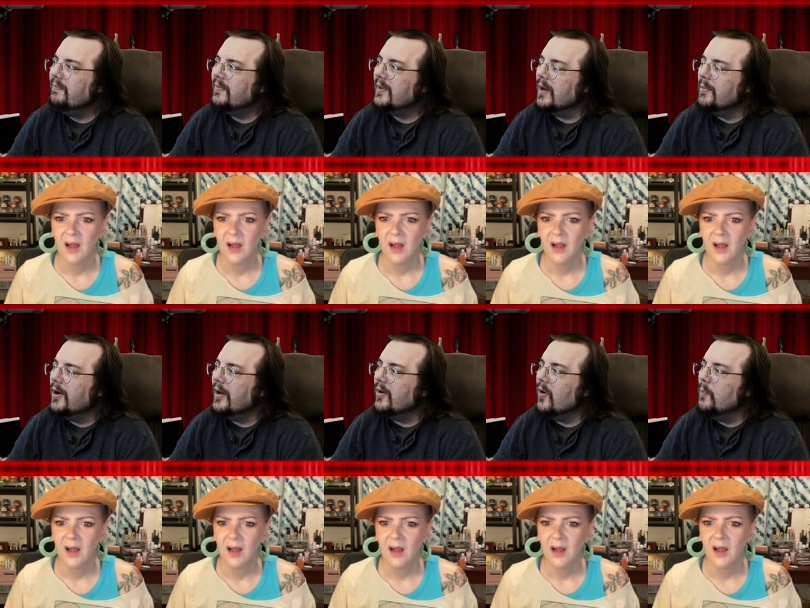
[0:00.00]
Speaker 1: Come
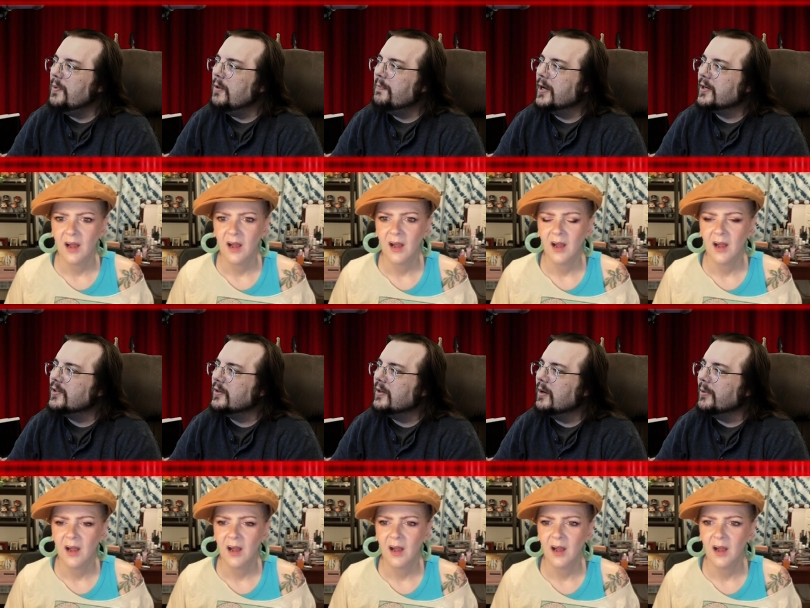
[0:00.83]
on, open the
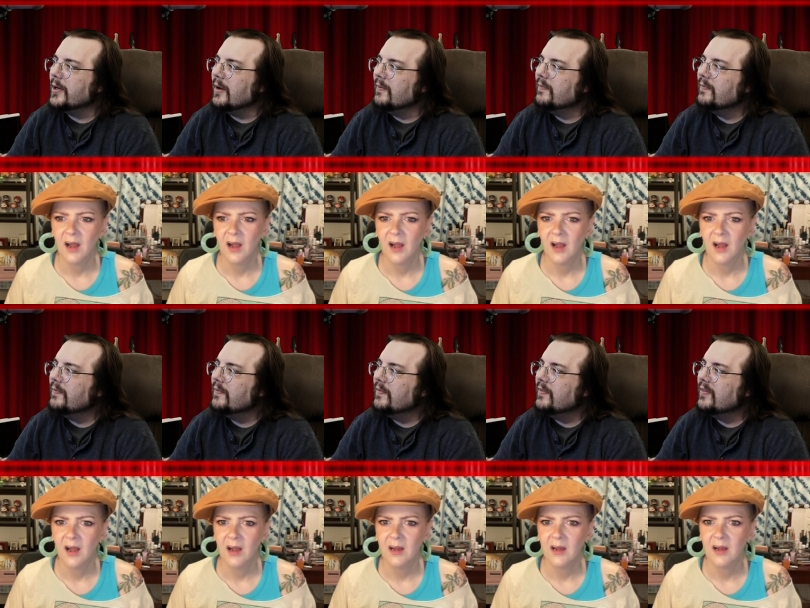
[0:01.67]
picture. There we go.
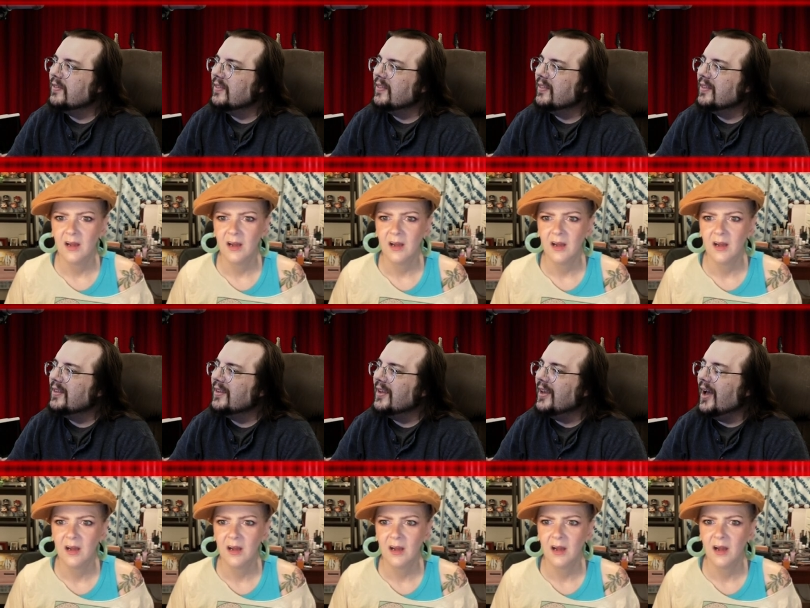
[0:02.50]

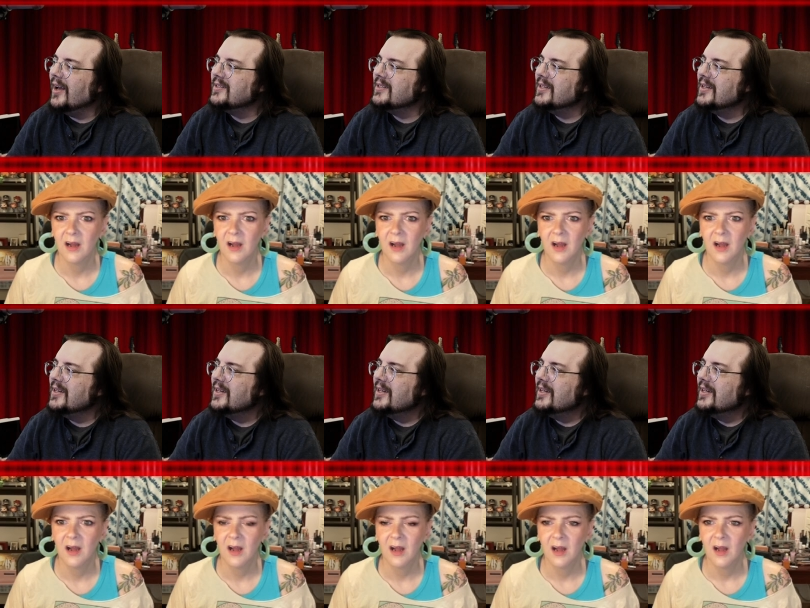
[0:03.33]
That's
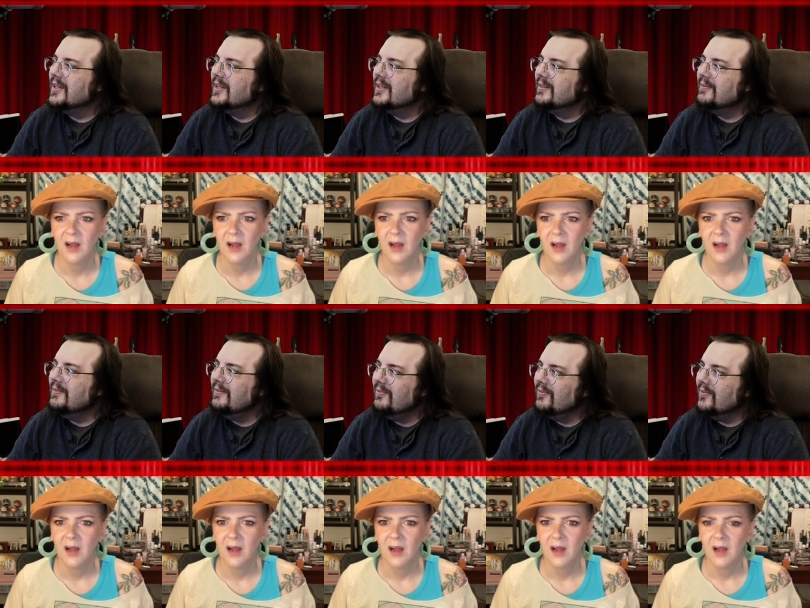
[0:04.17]

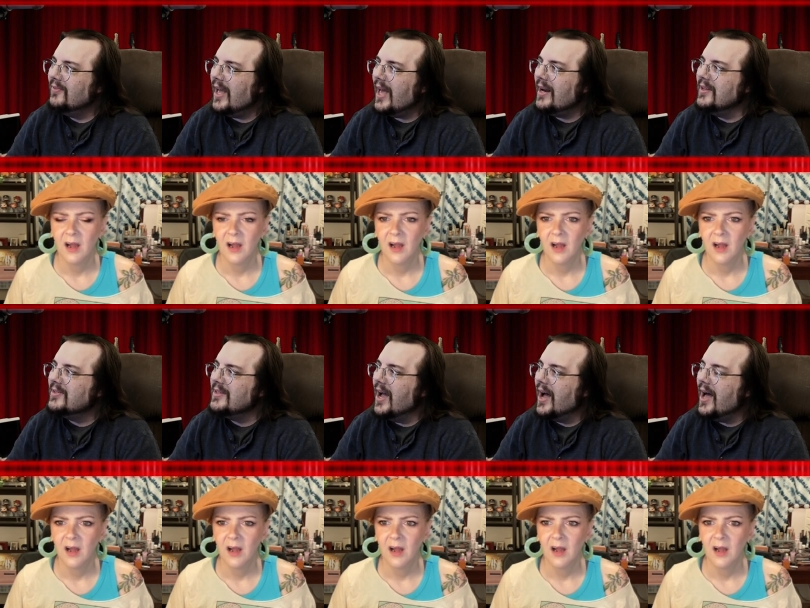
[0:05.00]
that is
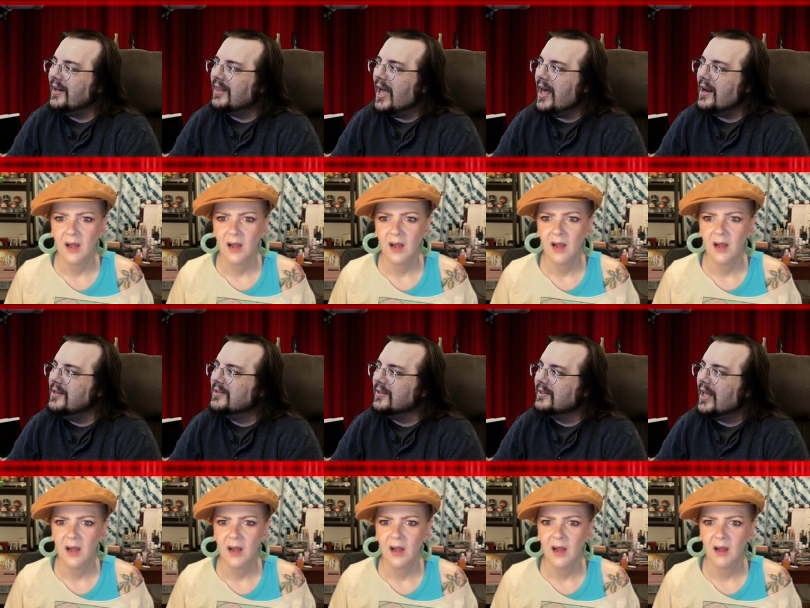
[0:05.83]
not that
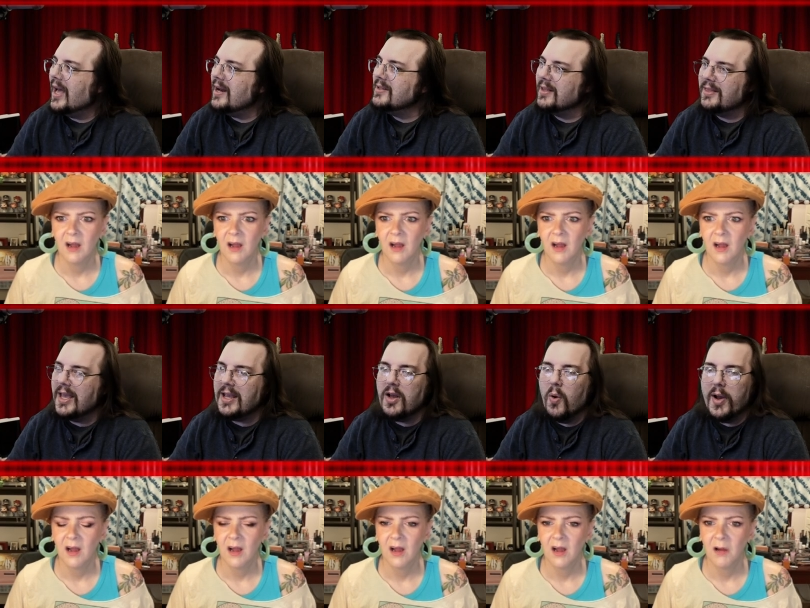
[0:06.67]
is a that is a
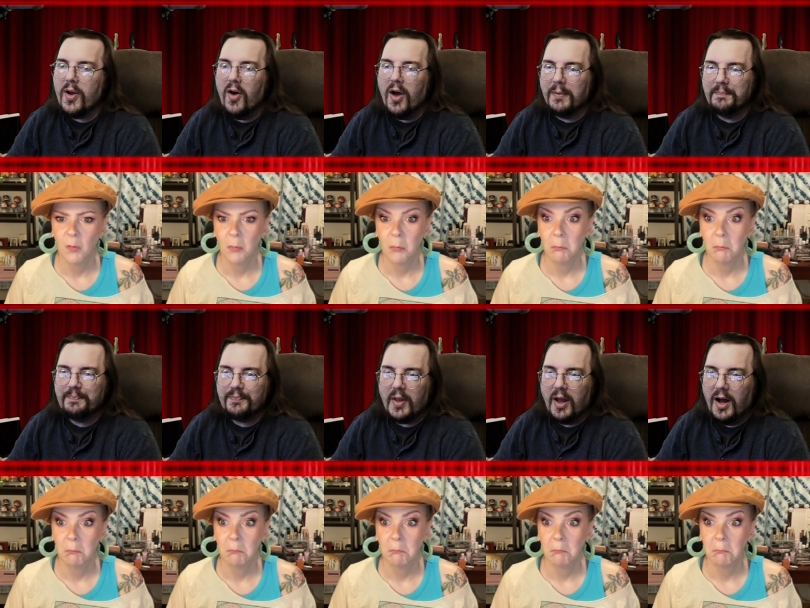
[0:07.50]
thing going on.
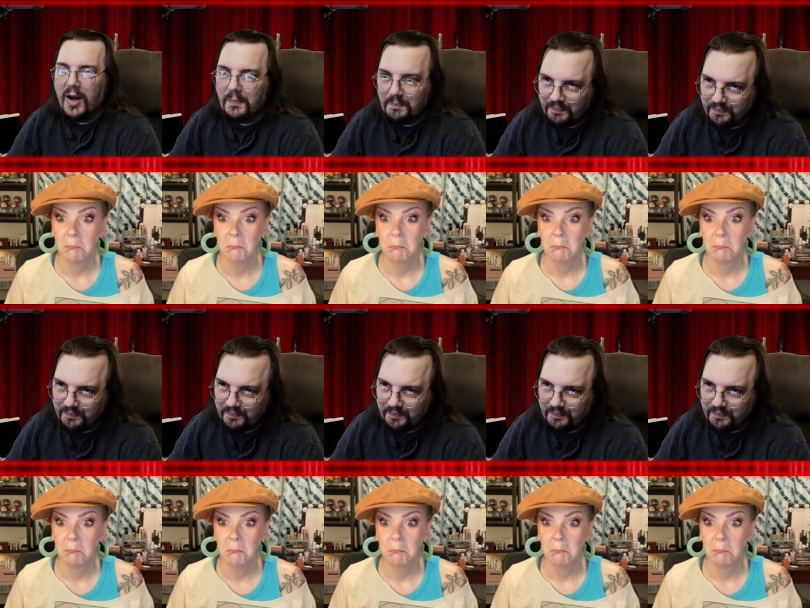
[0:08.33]
Um.